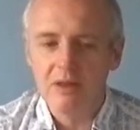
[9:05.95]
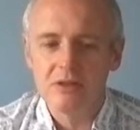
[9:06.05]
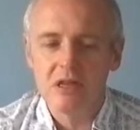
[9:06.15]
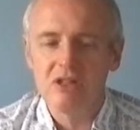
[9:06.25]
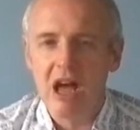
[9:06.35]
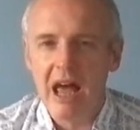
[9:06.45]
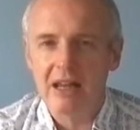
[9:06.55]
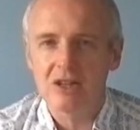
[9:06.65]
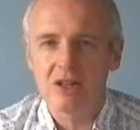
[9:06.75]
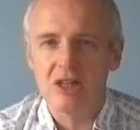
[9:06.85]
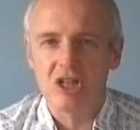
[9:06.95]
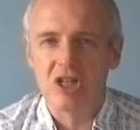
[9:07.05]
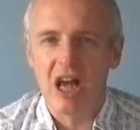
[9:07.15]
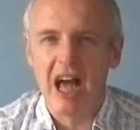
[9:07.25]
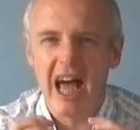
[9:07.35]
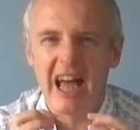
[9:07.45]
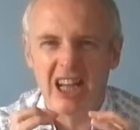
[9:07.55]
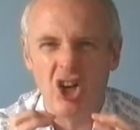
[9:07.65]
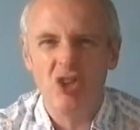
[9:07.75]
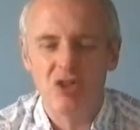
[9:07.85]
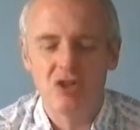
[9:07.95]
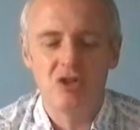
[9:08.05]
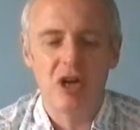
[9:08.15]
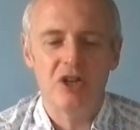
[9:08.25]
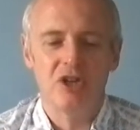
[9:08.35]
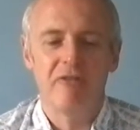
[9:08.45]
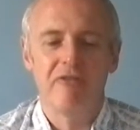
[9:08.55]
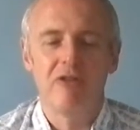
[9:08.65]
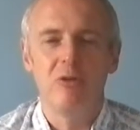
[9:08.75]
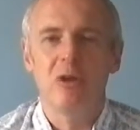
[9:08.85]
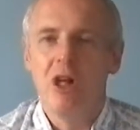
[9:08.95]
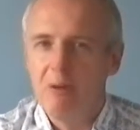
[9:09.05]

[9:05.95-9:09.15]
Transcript: There's this excellent uh, concentration of fruit,